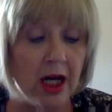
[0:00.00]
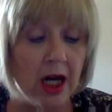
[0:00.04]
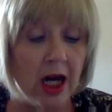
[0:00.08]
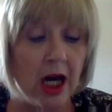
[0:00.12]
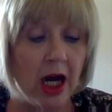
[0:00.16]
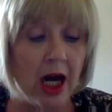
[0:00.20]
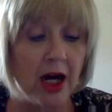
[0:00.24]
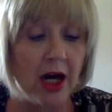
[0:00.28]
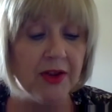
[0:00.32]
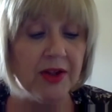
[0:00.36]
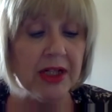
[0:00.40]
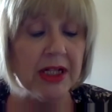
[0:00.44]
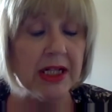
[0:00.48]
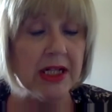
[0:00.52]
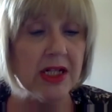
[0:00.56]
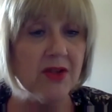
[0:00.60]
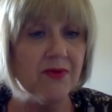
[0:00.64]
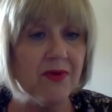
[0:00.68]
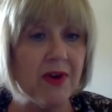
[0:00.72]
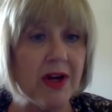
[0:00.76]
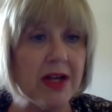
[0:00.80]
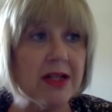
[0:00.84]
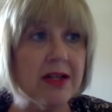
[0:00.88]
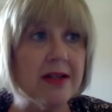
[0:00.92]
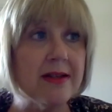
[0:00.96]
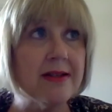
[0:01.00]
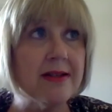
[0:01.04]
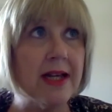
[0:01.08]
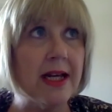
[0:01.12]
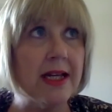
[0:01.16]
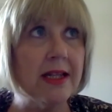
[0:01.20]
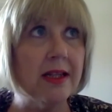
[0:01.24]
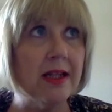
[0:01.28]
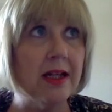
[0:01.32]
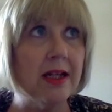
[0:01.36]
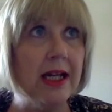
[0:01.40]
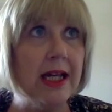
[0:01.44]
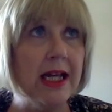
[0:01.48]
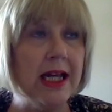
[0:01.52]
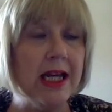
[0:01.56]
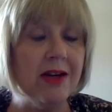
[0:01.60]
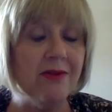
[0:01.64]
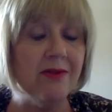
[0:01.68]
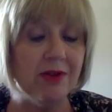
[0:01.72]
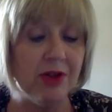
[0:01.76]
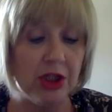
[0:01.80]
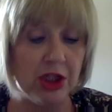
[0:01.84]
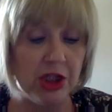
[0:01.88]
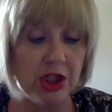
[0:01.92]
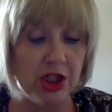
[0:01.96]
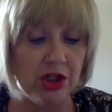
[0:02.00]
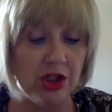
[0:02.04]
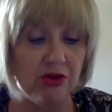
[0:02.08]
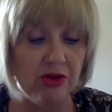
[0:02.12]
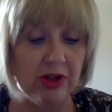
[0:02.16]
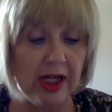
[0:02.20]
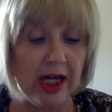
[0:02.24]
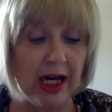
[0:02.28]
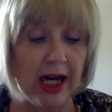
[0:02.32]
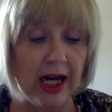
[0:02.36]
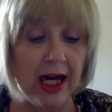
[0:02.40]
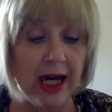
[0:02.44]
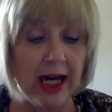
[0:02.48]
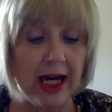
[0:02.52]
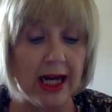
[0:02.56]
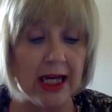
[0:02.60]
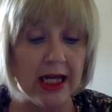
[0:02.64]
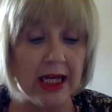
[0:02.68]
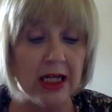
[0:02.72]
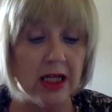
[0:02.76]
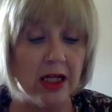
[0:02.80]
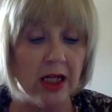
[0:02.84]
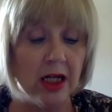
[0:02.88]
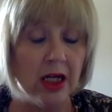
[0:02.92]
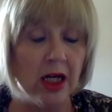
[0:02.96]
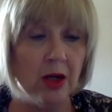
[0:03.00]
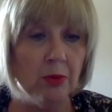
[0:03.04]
I think it's fair to say that here in the UK,